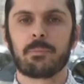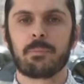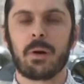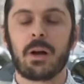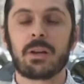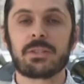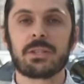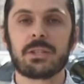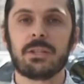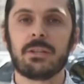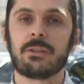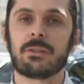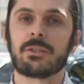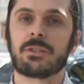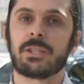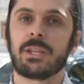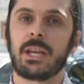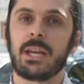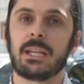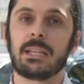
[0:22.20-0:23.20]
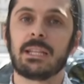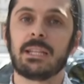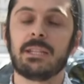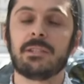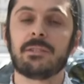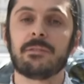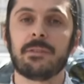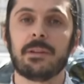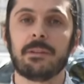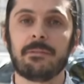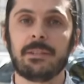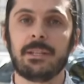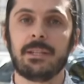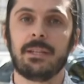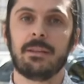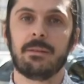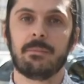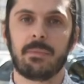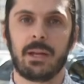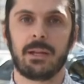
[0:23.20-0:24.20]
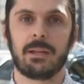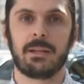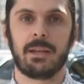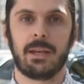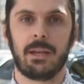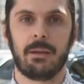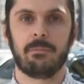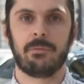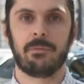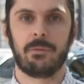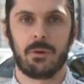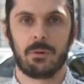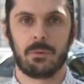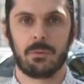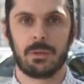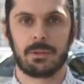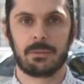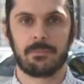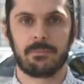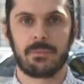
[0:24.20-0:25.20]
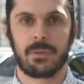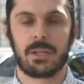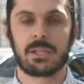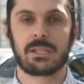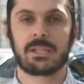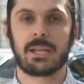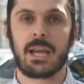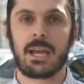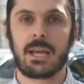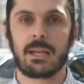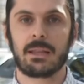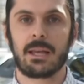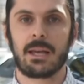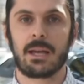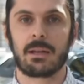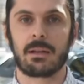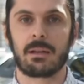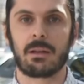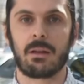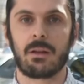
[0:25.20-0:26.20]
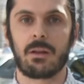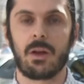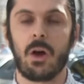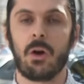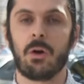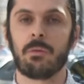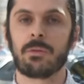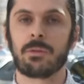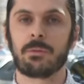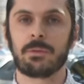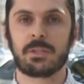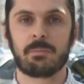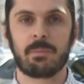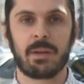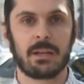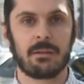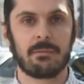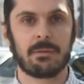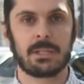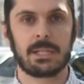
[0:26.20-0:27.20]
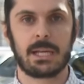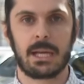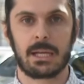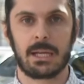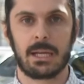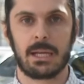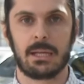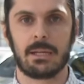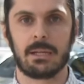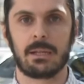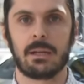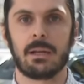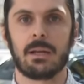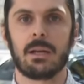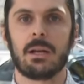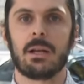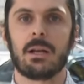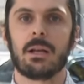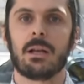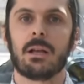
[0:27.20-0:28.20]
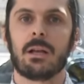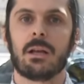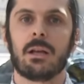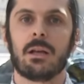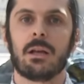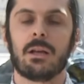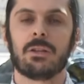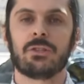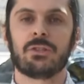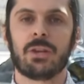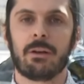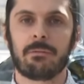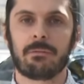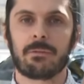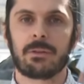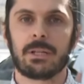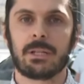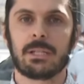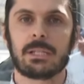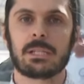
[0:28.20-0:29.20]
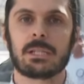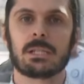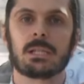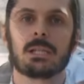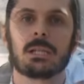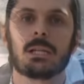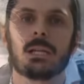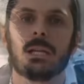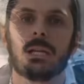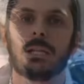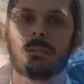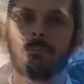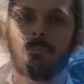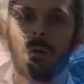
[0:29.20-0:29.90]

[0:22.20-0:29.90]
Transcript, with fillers: Prosecutors say at least 15 men came forward, saying that over the span of a decade, Jeffries, his